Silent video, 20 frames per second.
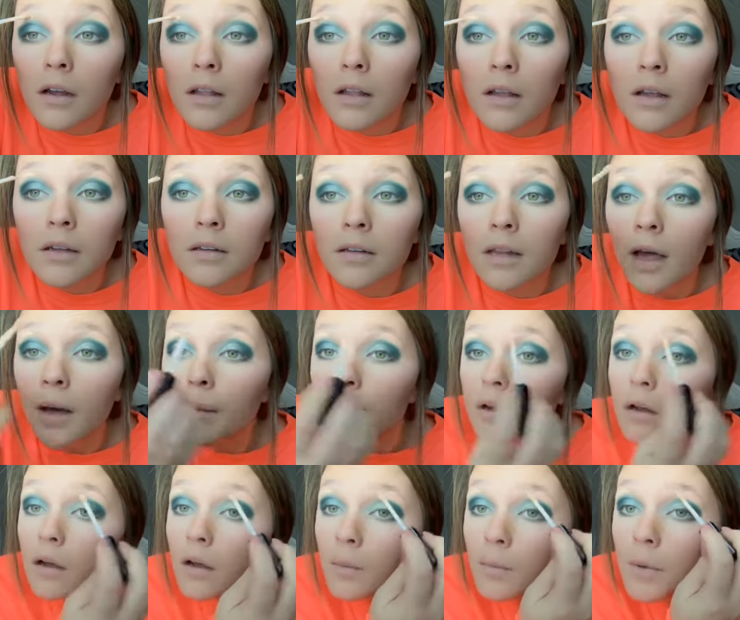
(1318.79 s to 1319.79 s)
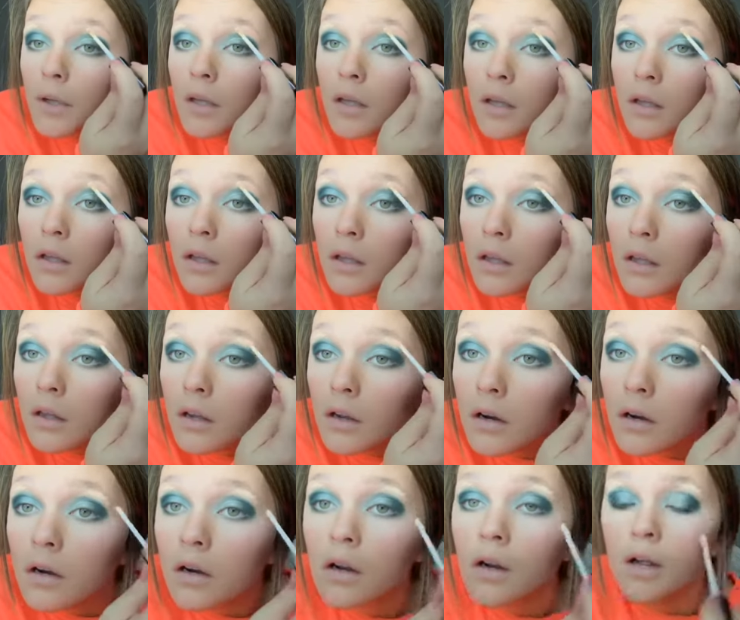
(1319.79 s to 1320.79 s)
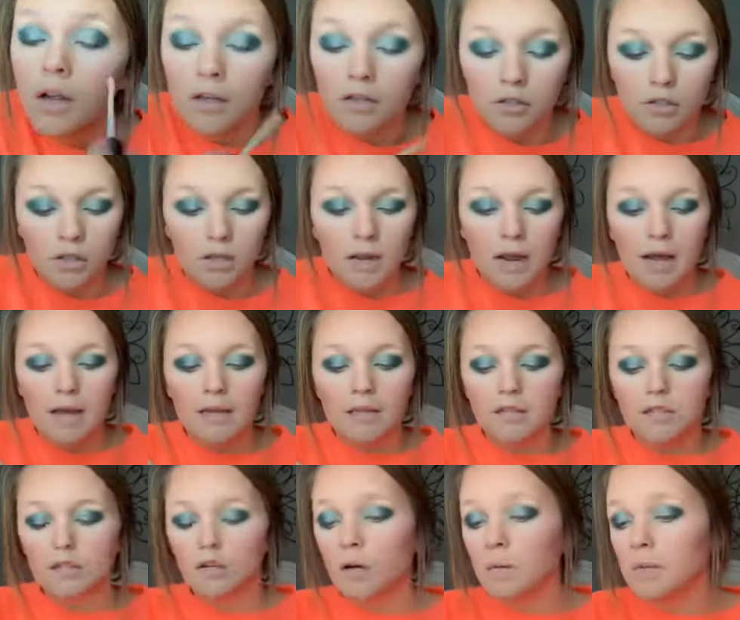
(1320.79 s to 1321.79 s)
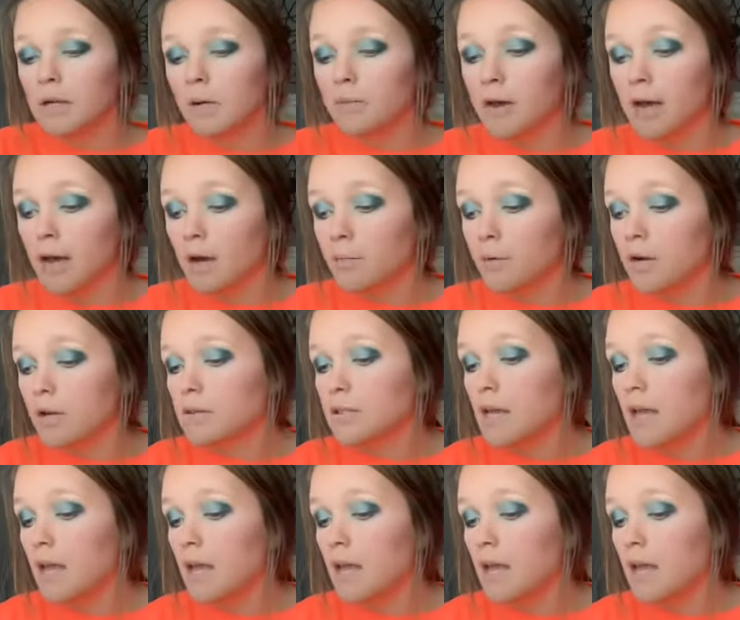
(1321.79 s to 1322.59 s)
Like dab it up here so that I can sculpt out my eyebrows